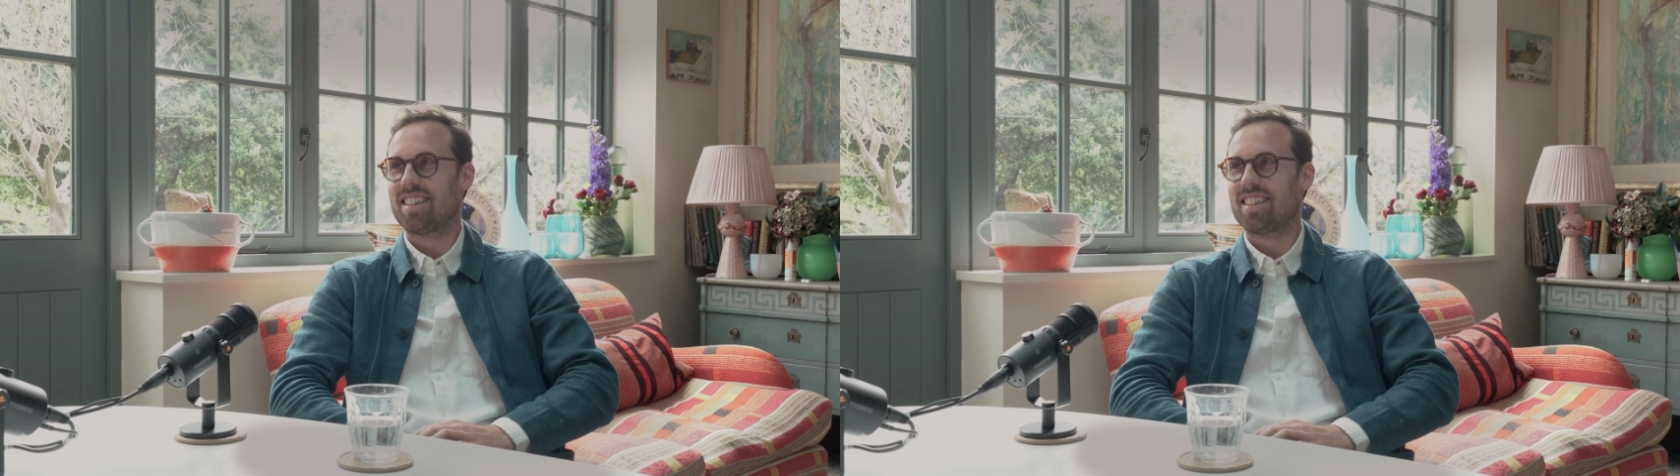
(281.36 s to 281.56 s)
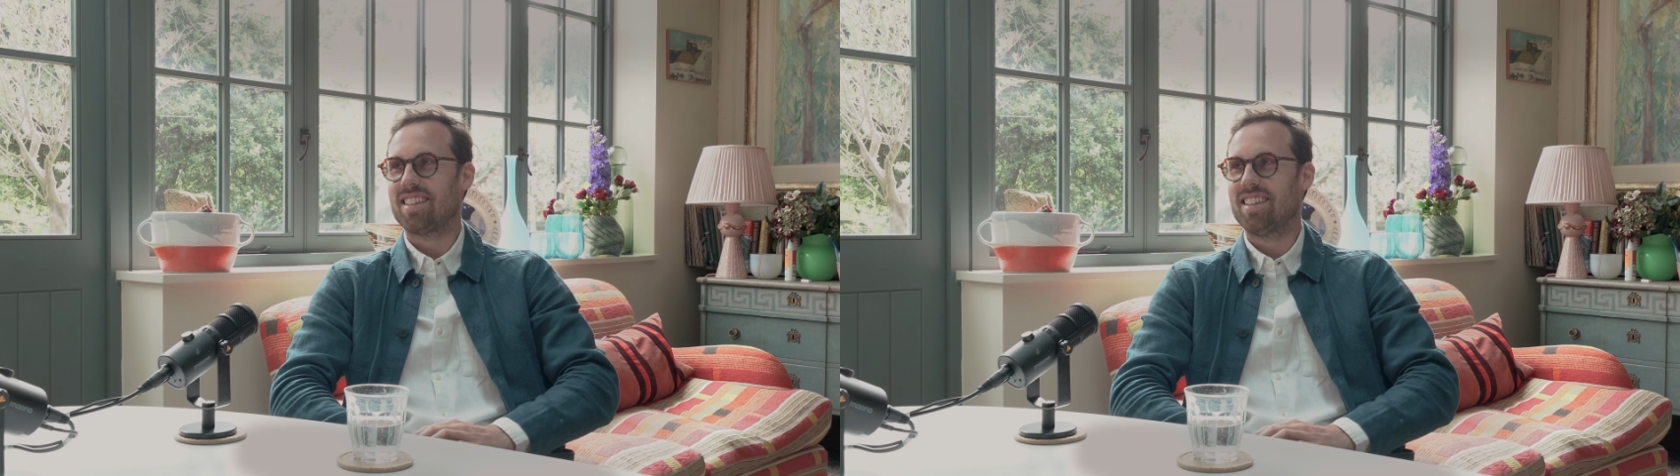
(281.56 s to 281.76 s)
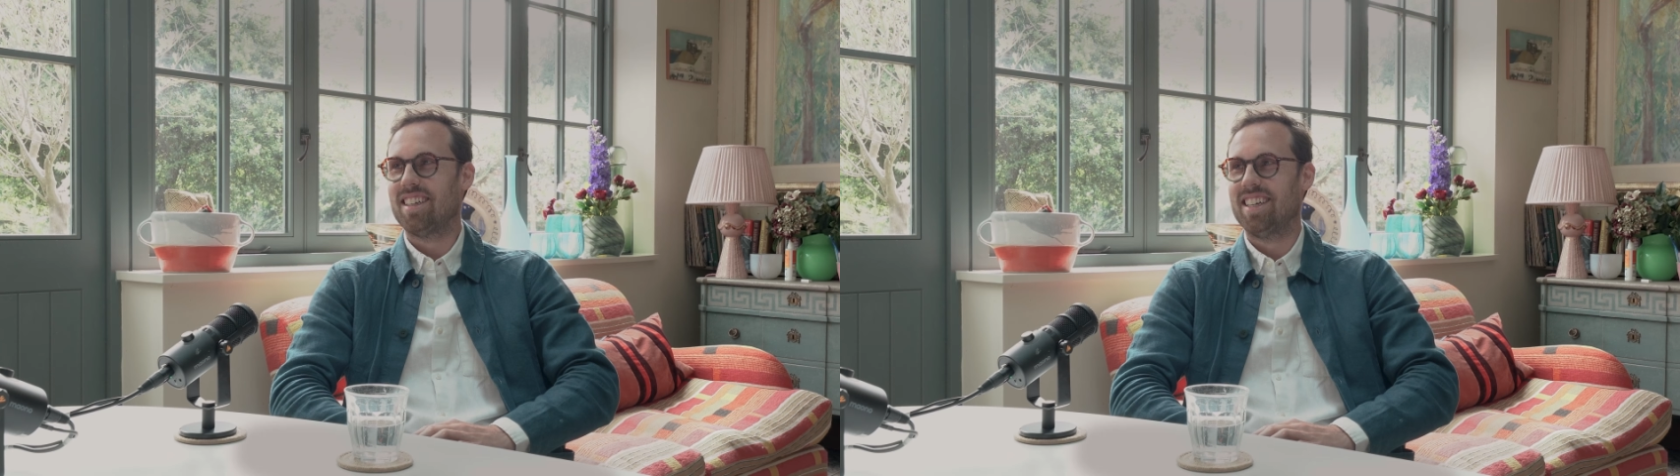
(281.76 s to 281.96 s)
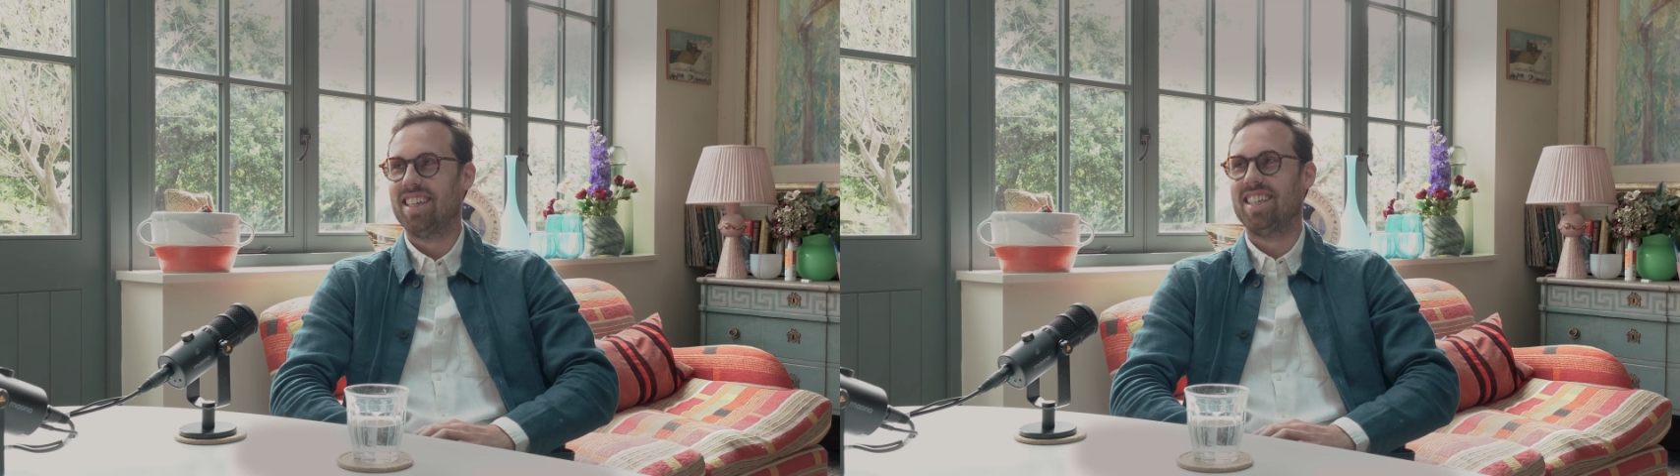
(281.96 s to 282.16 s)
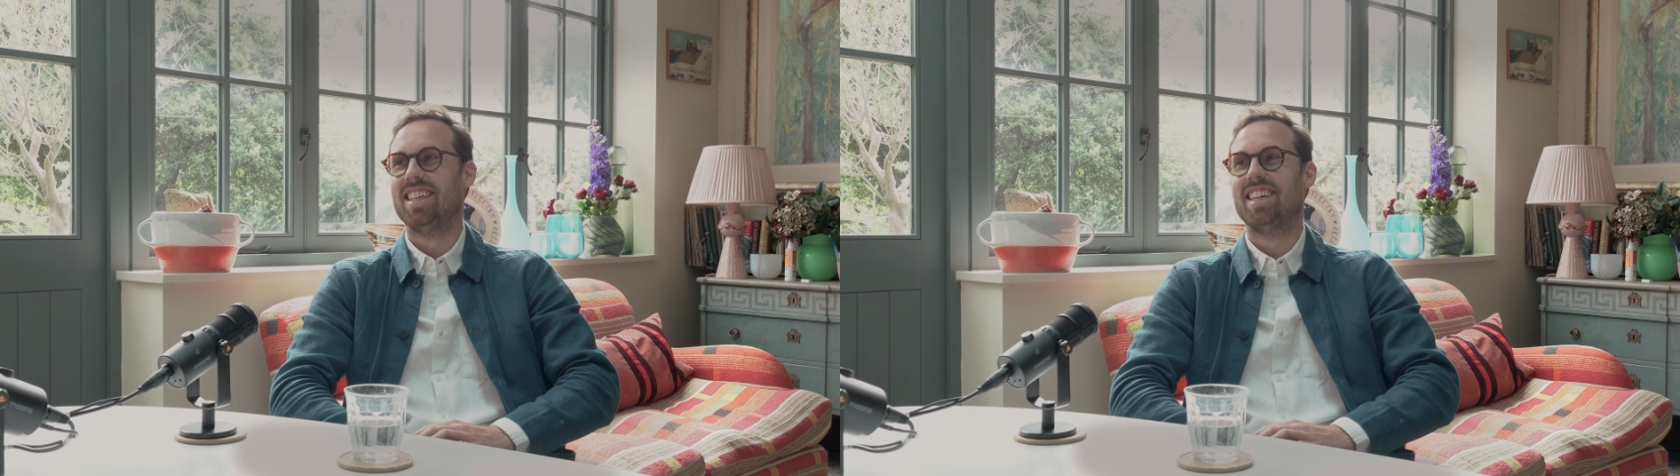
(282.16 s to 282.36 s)
selling.
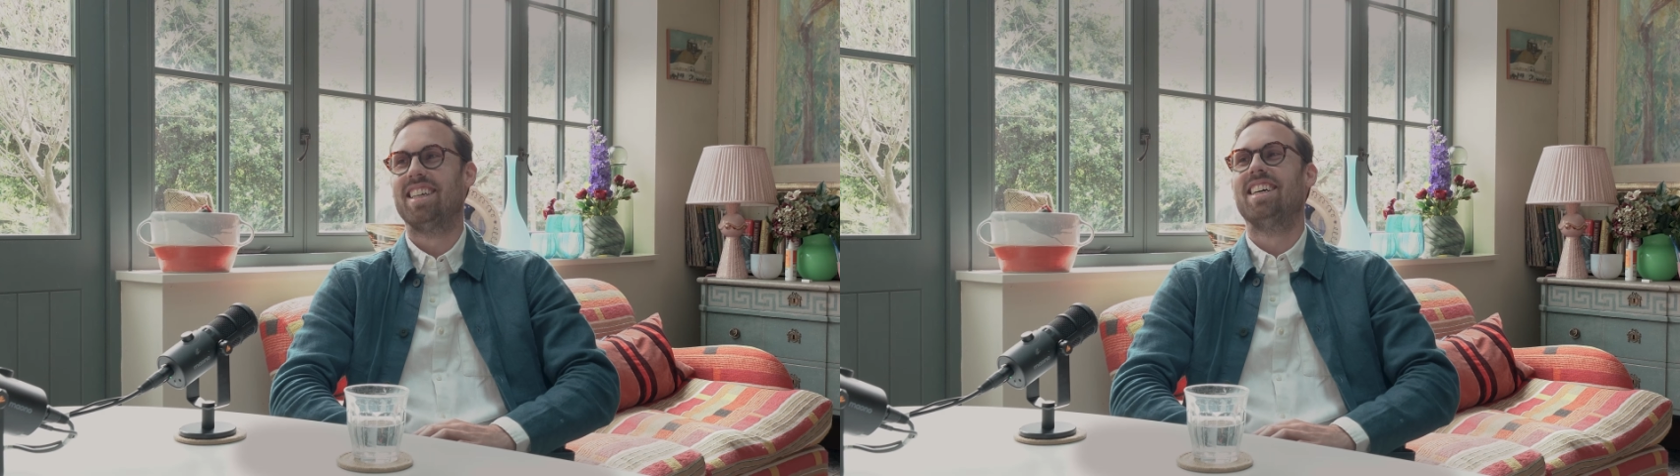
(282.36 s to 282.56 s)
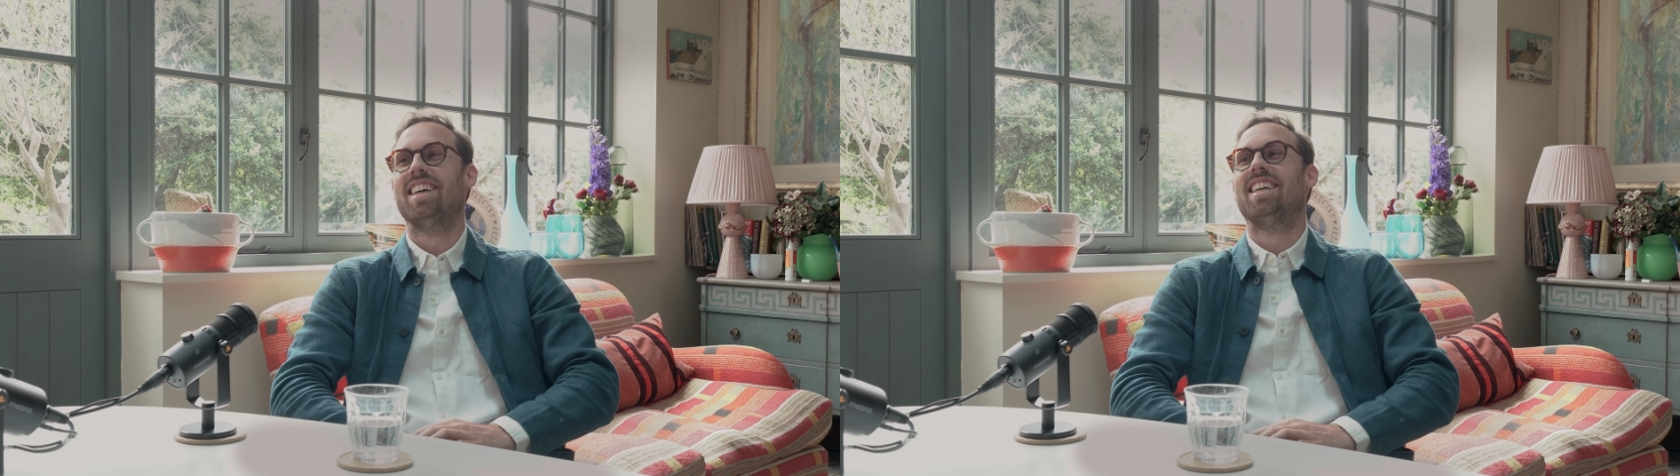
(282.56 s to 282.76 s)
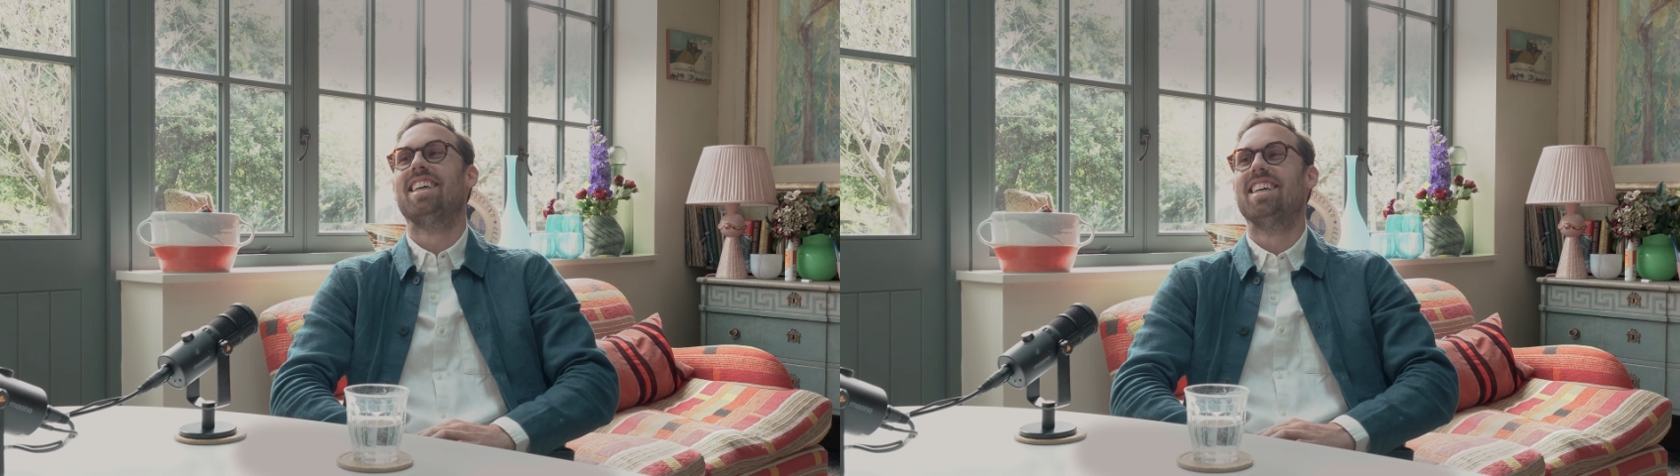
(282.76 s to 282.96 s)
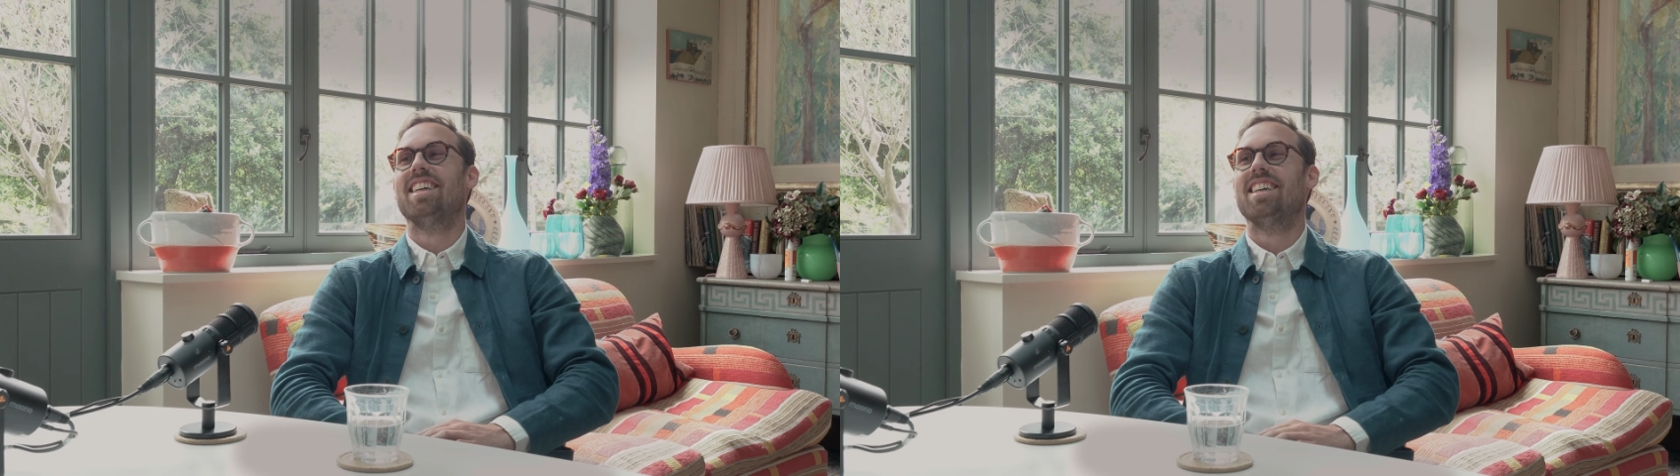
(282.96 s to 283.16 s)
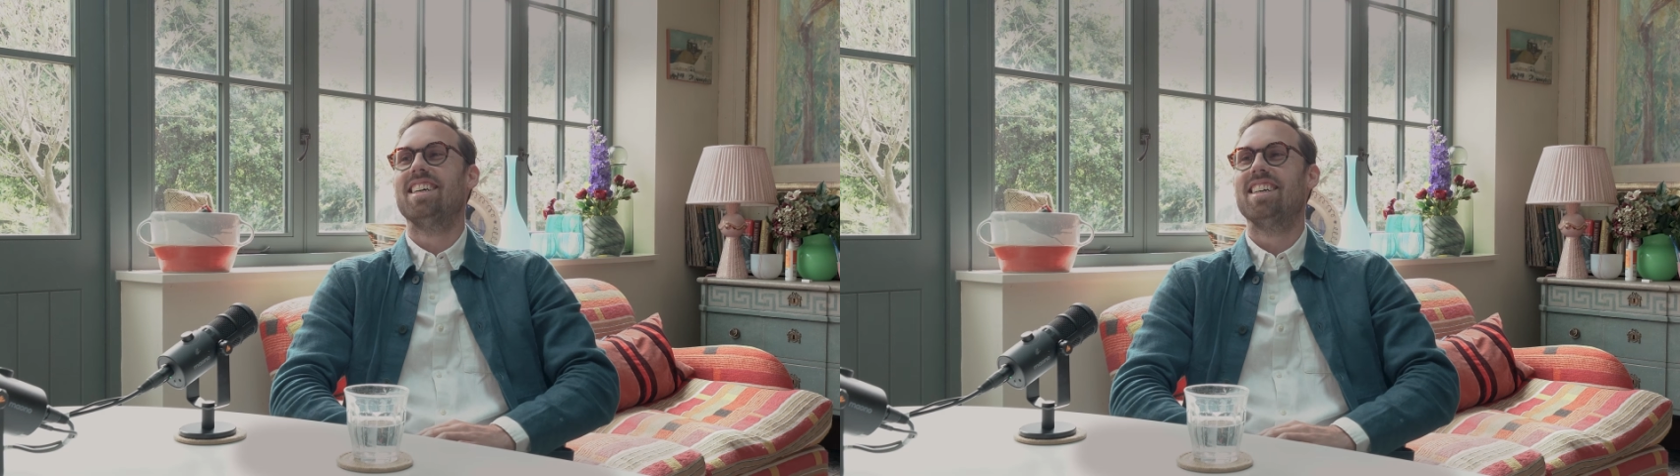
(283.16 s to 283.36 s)
And so I had this one